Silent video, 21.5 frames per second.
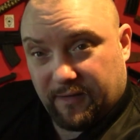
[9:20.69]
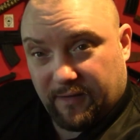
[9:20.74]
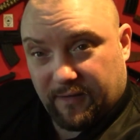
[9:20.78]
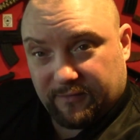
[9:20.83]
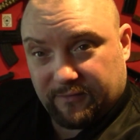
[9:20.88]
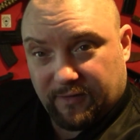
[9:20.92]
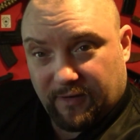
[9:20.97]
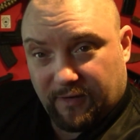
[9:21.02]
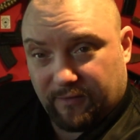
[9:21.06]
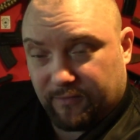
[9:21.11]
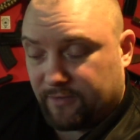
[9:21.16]
I'll
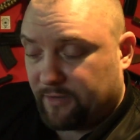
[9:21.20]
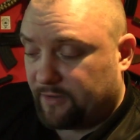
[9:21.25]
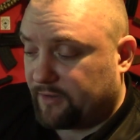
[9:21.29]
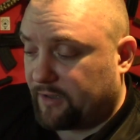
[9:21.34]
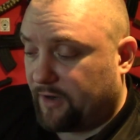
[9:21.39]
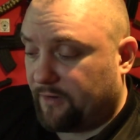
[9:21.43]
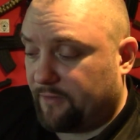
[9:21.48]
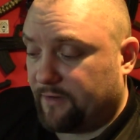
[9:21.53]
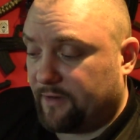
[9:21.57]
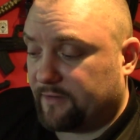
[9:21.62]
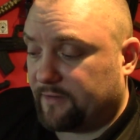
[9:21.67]
struggle to
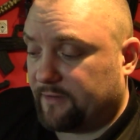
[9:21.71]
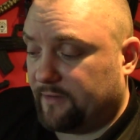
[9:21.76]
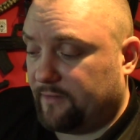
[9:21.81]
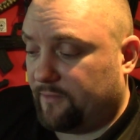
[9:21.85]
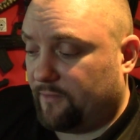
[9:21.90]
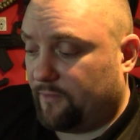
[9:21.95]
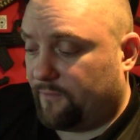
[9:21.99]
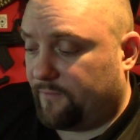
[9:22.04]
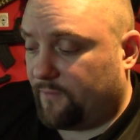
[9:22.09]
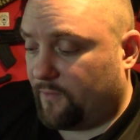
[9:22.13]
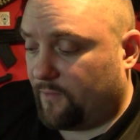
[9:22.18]
show you this because
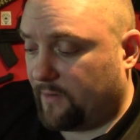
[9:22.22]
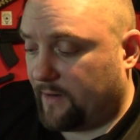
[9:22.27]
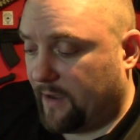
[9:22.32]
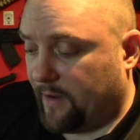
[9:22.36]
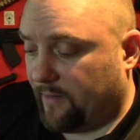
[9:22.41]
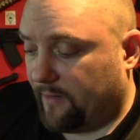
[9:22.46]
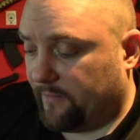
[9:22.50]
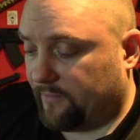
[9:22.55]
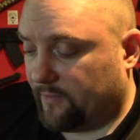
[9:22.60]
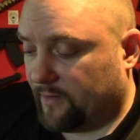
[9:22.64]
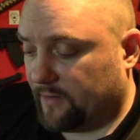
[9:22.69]
it'll all fall
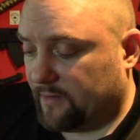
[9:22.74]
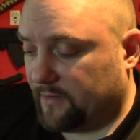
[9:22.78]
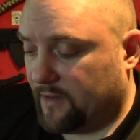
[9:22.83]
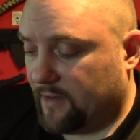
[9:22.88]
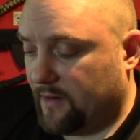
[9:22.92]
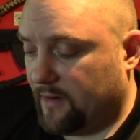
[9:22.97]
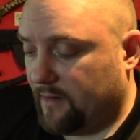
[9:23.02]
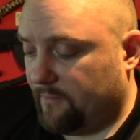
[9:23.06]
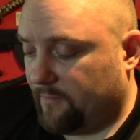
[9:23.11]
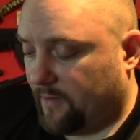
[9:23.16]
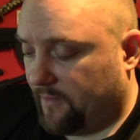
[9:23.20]
out otherwise.
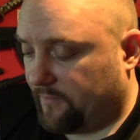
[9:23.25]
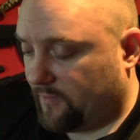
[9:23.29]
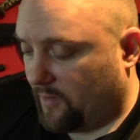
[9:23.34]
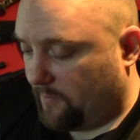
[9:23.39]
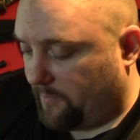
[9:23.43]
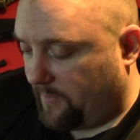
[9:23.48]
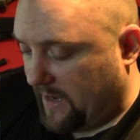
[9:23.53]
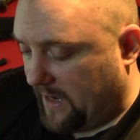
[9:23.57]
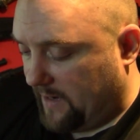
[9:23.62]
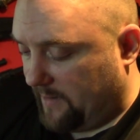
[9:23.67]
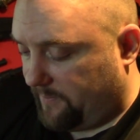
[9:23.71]
But I've
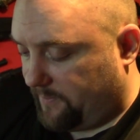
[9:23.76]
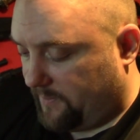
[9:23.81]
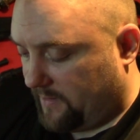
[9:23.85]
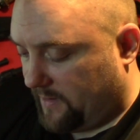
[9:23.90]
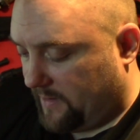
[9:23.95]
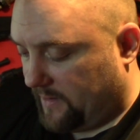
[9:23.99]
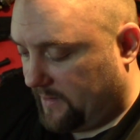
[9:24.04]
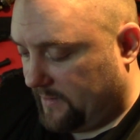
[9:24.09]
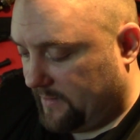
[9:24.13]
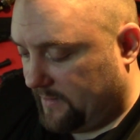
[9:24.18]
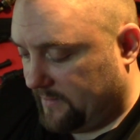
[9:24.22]
got
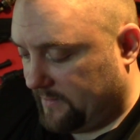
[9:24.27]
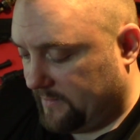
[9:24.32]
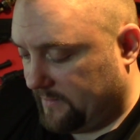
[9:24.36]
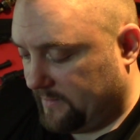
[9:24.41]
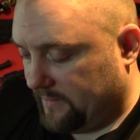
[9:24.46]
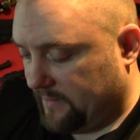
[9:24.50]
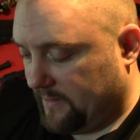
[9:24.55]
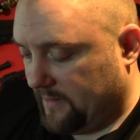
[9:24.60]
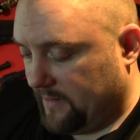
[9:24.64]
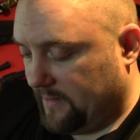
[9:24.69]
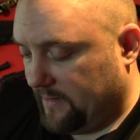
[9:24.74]
paper, a
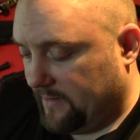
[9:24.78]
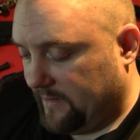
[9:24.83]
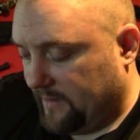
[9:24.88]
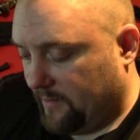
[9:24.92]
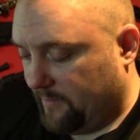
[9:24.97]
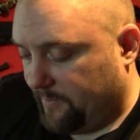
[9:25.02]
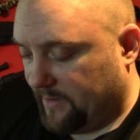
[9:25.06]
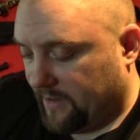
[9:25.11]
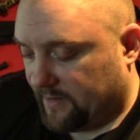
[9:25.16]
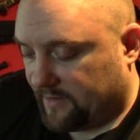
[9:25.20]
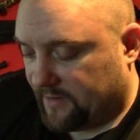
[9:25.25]

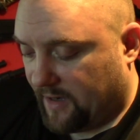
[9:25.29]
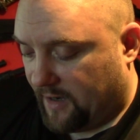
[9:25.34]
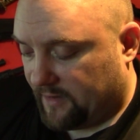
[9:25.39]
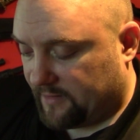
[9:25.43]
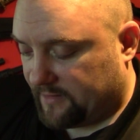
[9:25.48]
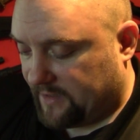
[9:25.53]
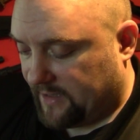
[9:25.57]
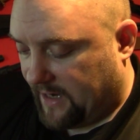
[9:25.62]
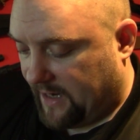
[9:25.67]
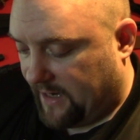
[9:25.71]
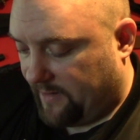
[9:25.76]
little bit of
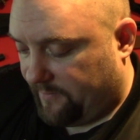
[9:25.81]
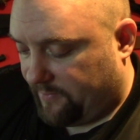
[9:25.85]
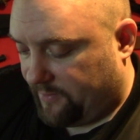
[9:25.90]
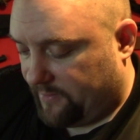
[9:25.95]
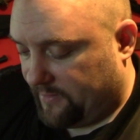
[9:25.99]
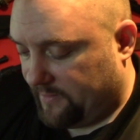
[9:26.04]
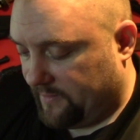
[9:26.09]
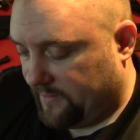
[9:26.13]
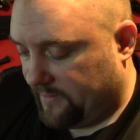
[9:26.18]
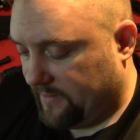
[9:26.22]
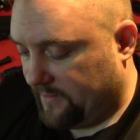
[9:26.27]
duct tape,
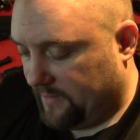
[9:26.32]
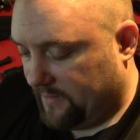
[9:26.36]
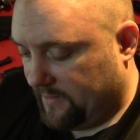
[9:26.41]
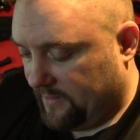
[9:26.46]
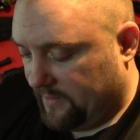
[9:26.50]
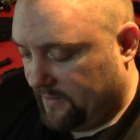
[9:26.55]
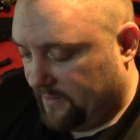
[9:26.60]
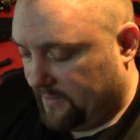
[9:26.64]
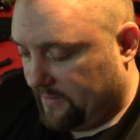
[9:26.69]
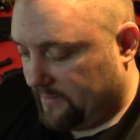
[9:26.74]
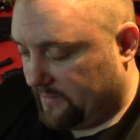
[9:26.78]

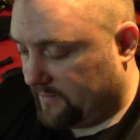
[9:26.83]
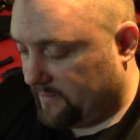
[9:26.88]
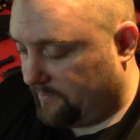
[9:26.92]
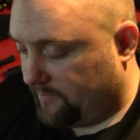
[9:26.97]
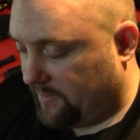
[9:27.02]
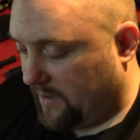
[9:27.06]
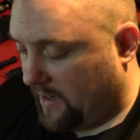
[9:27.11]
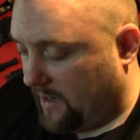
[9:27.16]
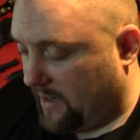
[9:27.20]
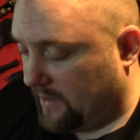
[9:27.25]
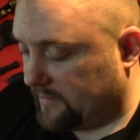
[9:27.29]
some
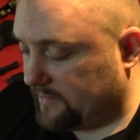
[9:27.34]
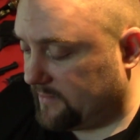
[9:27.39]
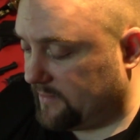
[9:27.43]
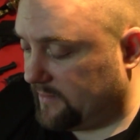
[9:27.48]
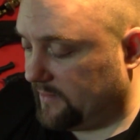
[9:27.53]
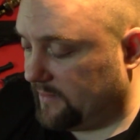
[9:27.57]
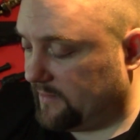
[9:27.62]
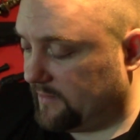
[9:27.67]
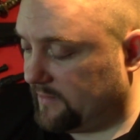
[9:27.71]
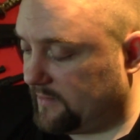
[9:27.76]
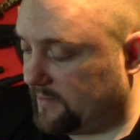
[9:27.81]

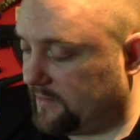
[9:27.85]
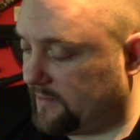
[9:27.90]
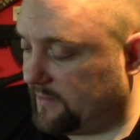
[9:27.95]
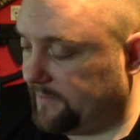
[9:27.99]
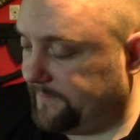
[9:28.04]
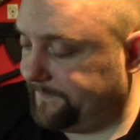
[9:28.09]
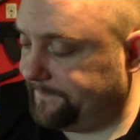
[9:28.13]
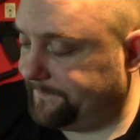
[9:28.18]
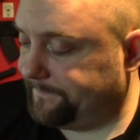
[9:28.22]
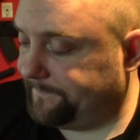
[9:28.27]
plasters.